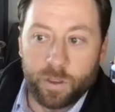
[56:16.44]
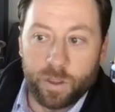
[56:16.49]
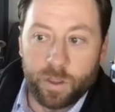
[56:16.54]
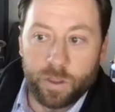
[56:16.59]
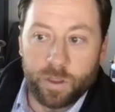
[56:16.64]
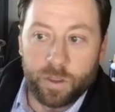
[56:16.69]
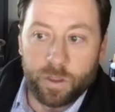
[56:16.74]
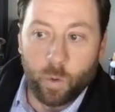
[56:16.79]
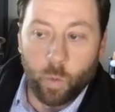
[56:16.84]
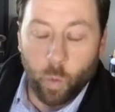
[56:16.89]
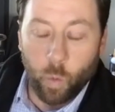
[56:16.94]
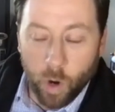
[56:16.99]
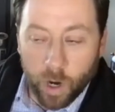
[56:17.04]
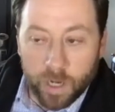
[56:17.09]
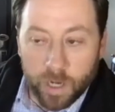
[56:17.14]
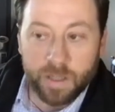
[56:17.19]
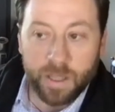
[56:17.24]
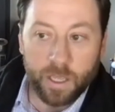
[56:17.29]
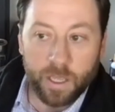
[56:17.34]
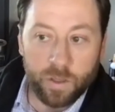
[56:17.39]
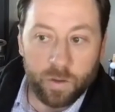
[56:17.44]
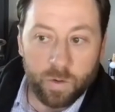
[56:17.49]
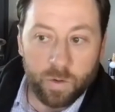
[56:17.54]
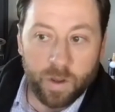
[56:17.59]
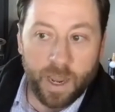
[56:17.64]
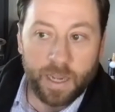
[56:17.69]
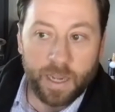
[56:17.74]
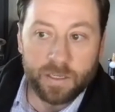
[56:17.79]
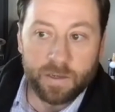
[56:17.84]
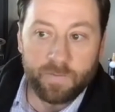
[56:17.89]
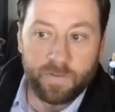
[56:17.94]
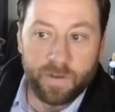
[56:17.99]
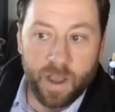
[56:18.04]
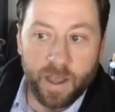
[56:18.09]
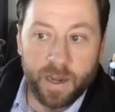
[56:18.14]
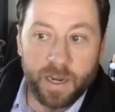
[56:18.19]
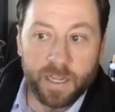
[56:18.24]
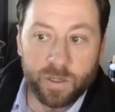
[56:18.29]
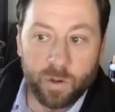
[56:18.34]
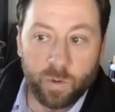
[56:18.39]
the work that you guys have
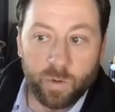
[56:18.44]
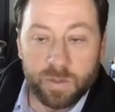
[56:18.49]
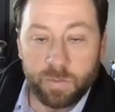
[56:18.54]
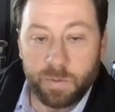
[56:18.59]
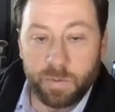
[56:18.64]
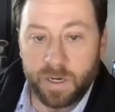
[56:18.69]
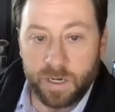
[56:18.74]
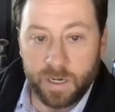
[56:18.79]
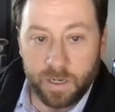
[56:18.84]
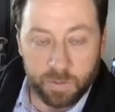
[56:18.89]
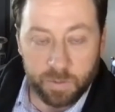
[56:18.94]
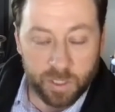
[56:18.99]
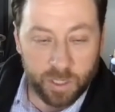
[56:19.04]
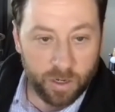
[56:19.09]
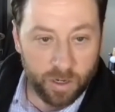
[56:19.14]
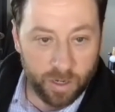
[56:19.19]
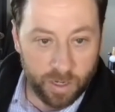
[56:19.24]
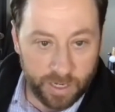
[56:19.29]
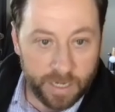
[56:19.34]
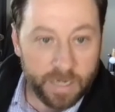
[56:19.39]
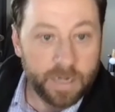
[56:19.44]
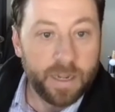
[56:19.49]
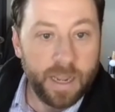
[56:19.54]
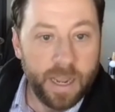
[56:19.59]
done has always been in obscurity.